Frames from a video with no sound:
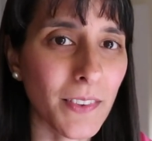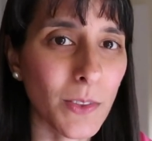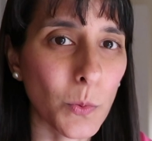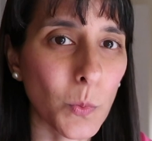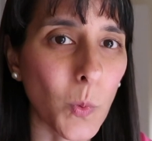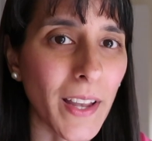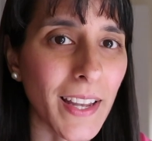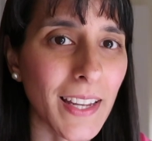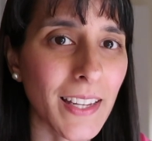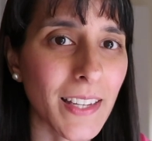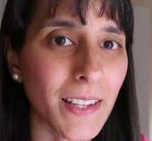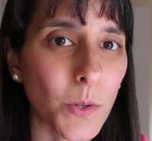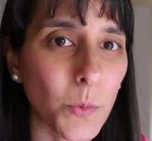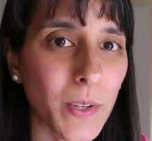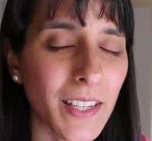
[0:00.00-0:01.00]
the
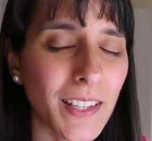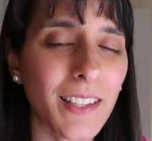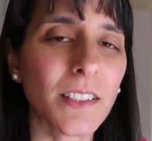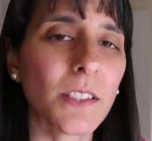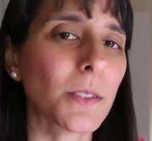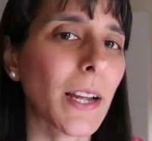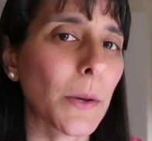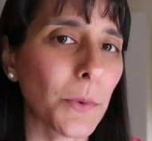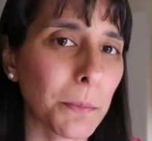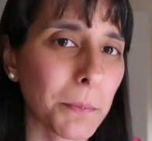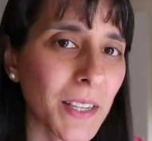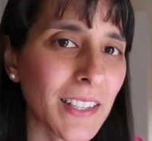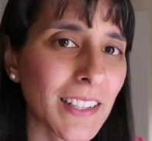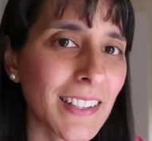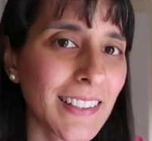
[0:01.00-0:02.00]
way we interact with
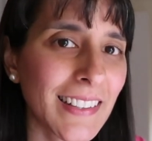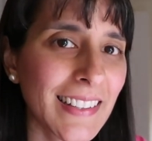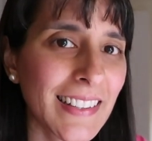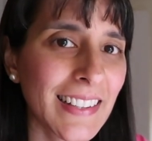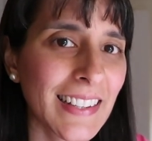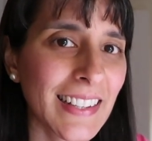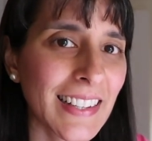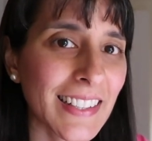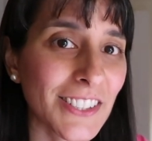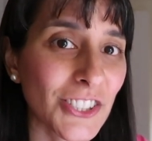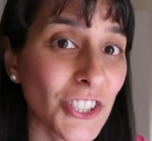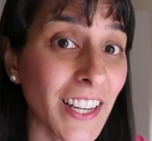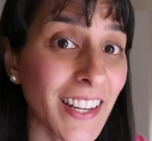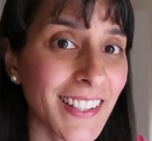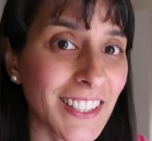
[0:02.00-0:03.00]
money has
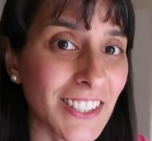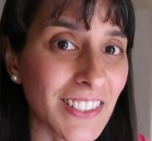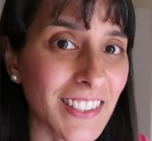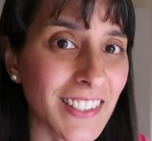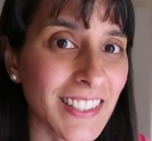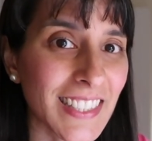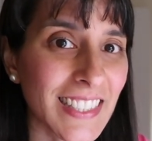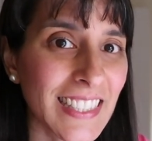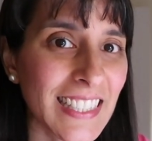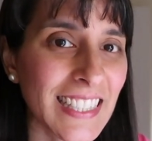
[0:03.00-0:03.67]
changed.